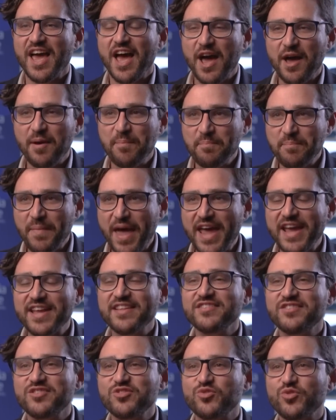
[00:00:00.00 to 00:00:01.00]
a
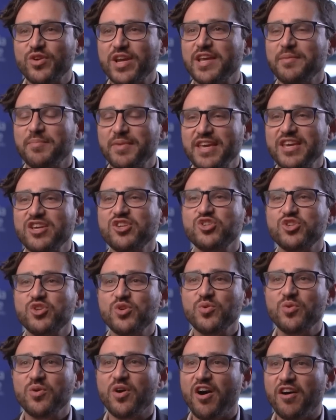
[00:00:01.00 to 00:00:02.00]
mainstream
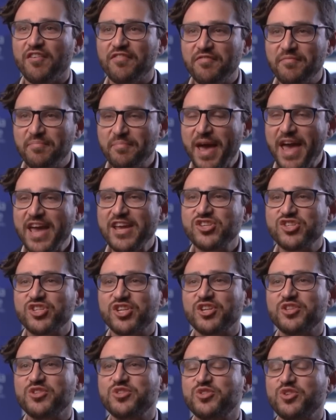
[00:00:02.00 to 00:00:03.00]
issue of major
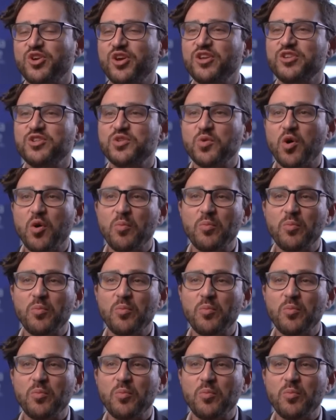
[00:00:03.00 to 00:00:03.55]
concern to